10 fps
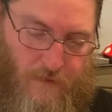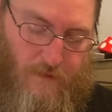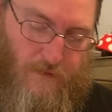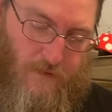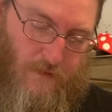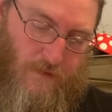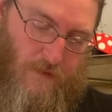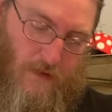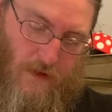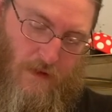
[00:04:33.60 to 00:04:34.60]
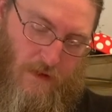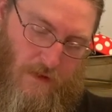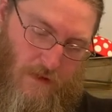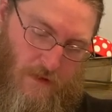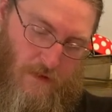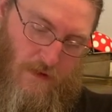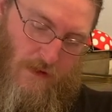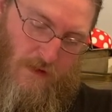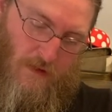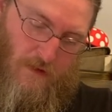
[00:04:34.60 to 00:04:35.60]

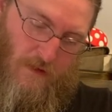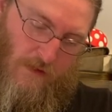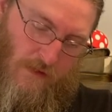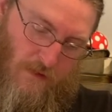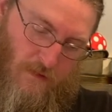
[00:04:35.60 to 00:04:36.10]
(no one is talking)